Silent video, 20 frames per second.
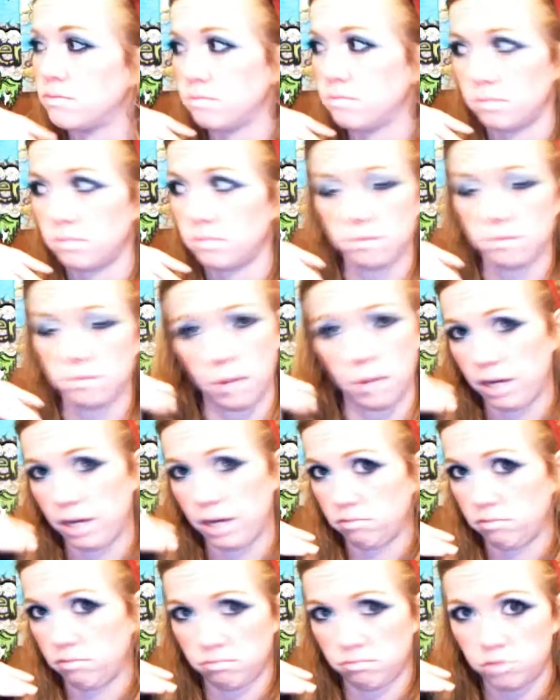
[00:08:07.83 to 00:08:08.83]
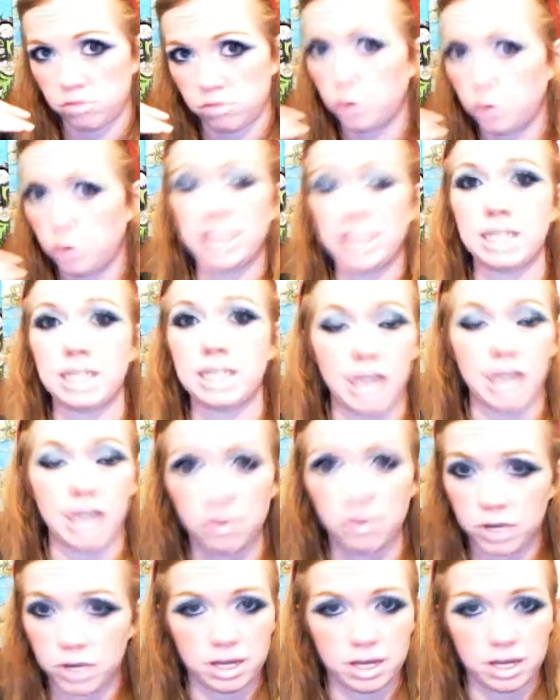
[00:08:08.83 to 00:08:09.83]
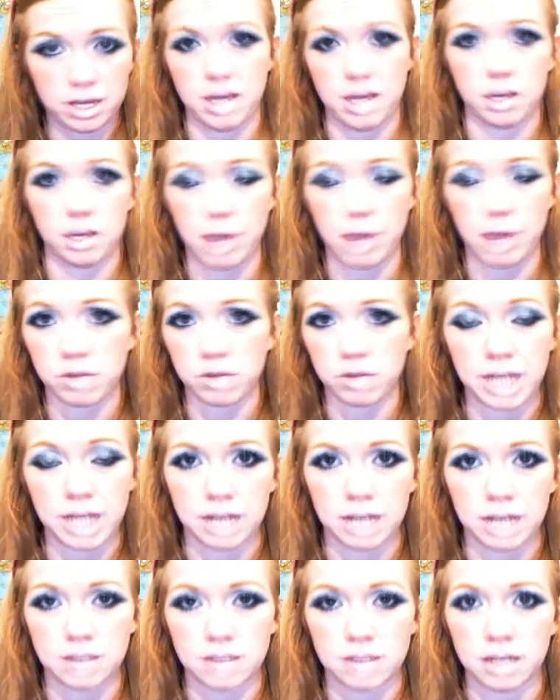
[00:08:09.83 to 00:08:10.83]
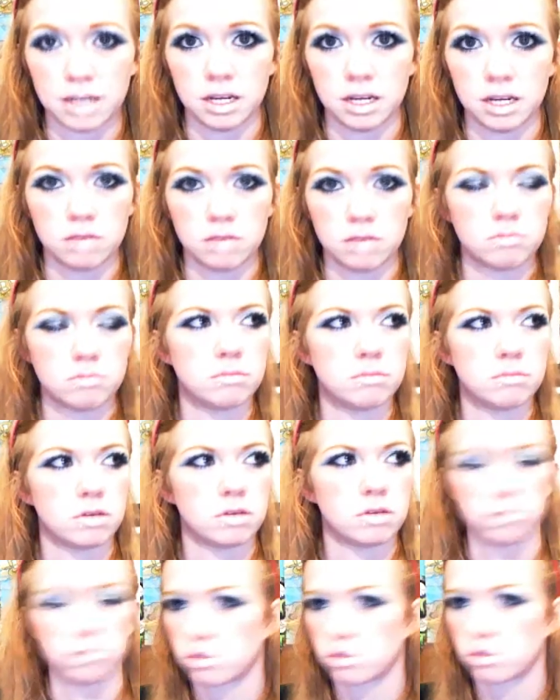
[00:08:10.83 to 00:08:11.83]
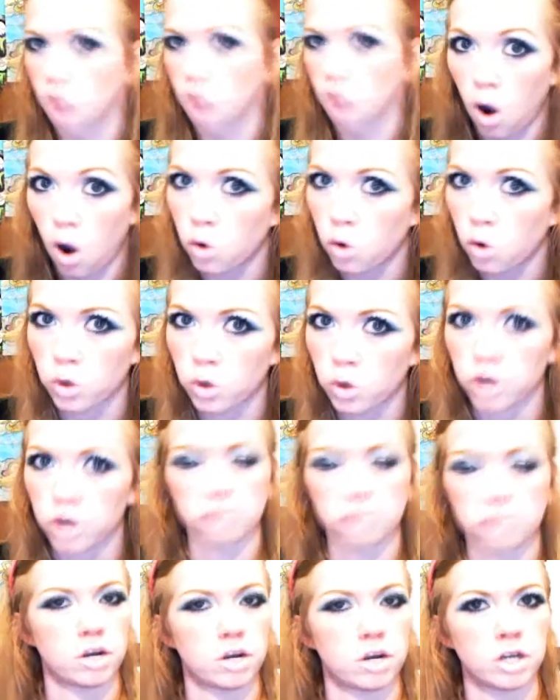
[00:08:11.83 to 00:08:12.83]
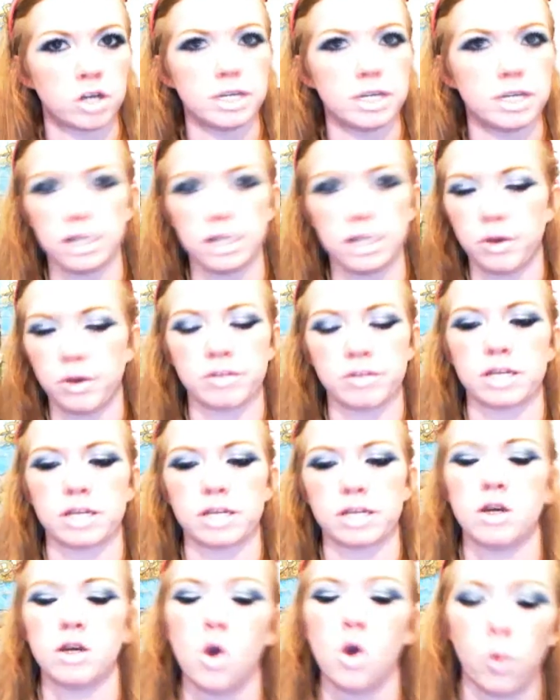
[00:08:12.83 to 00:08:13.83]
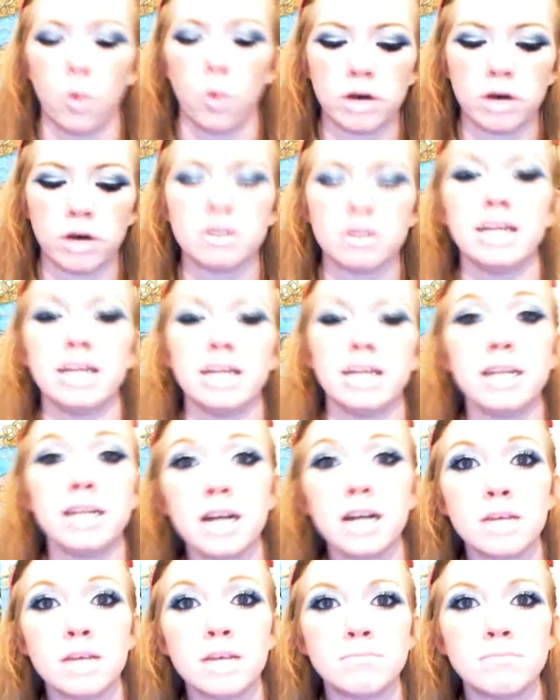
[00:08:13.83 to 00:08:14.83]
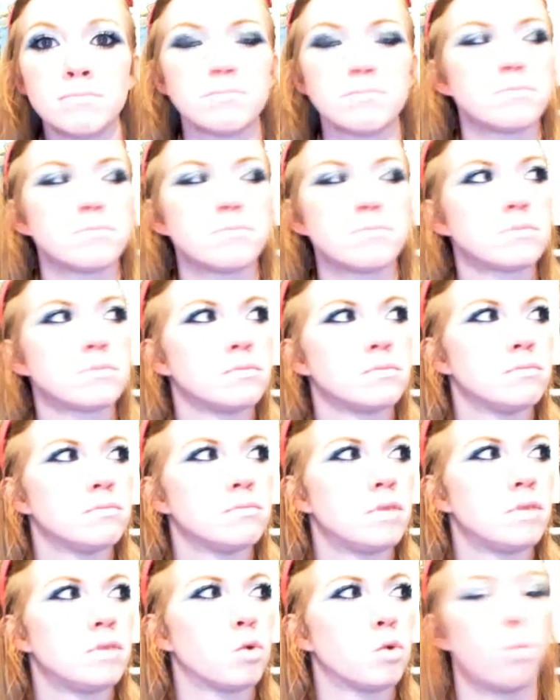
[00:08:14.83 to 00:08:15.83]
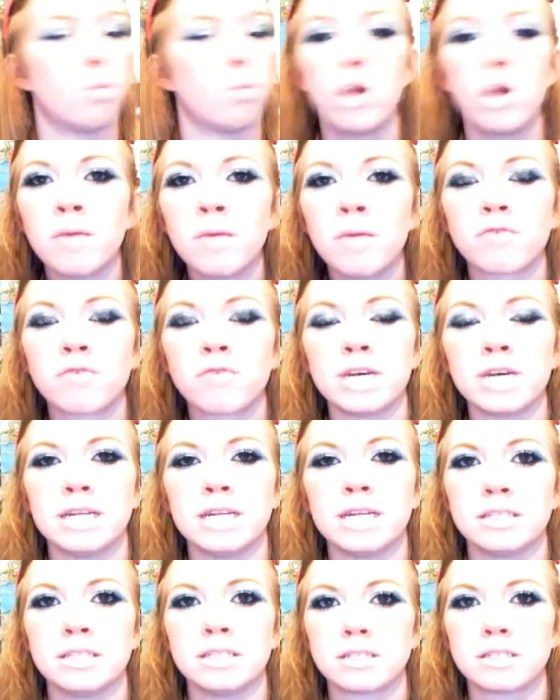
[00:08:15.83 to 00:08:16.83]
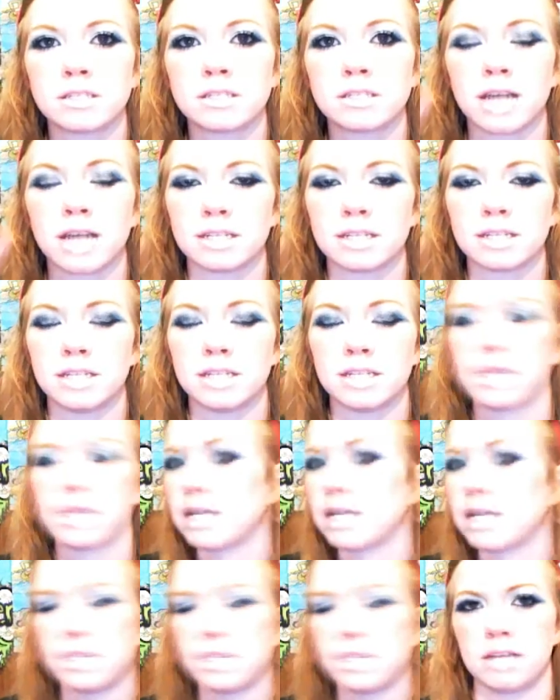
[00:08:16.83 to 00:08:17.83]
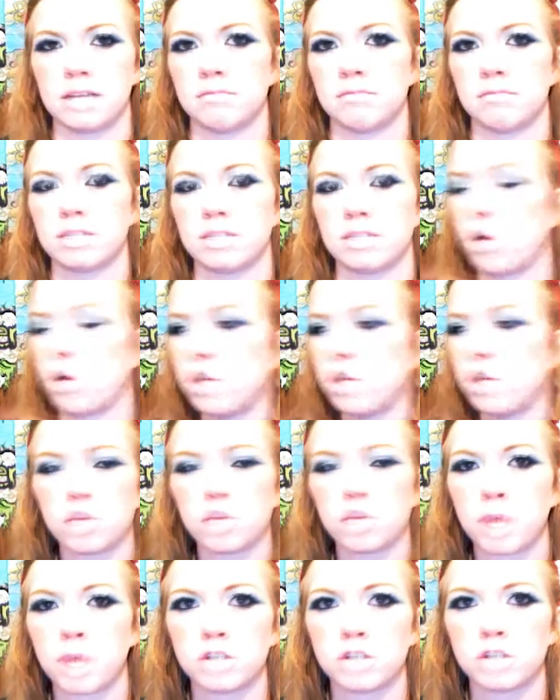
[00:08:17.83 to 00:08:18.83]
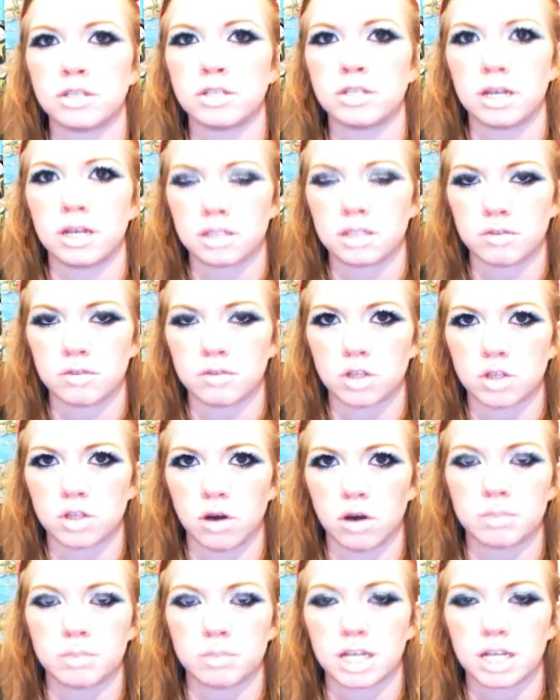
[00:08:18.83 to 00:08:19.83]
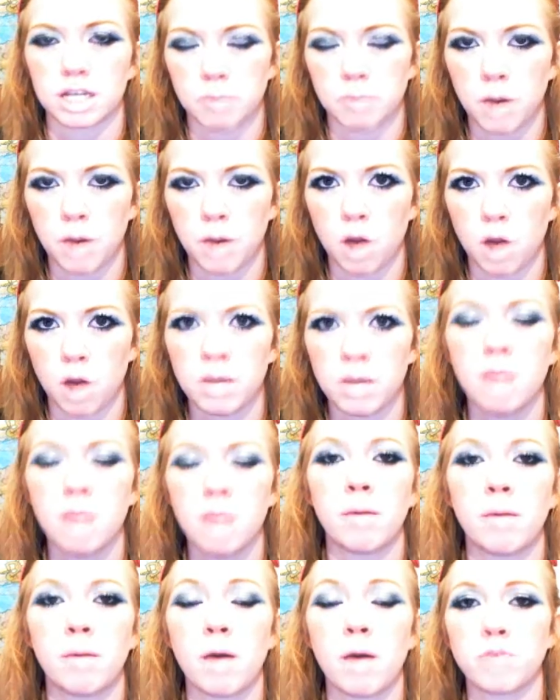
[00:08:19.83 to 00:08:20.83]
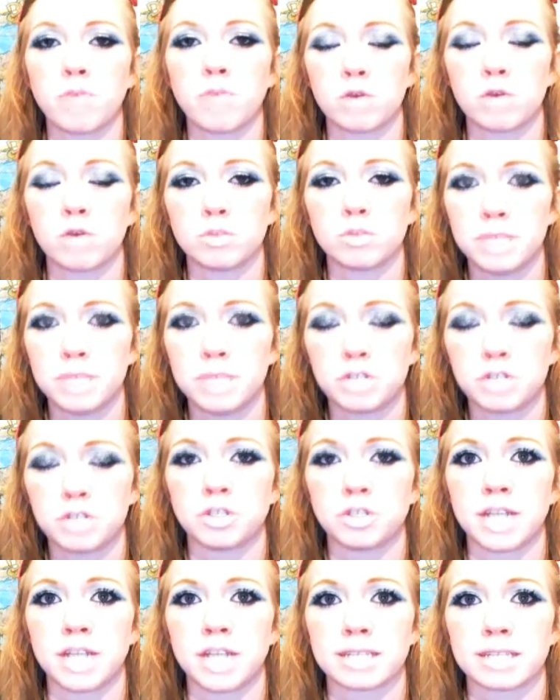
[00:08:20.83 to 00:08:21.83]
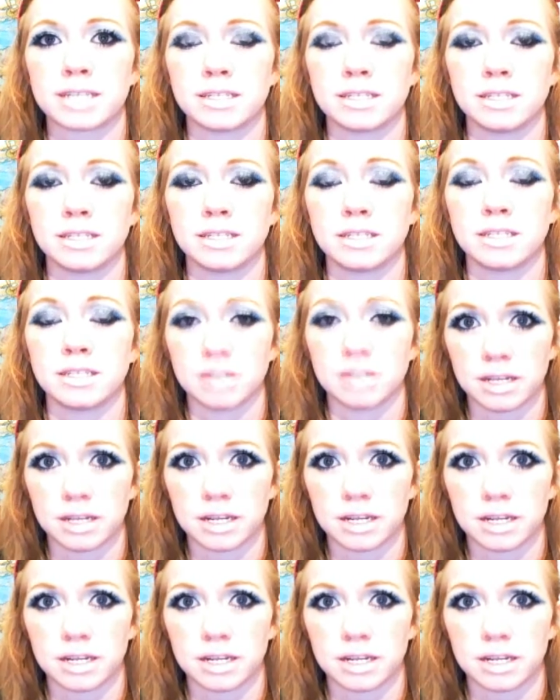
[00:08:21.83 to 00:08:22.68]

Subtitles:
I mean, to a T, everything about the dance, I did it. It was awkward, nerdy, you know, everything. Well, ended up, one of my friends got to see it. That's it. That's the only other person that has ever saw it besides my mom. My mom thought it was a picture, and she accidentally deleted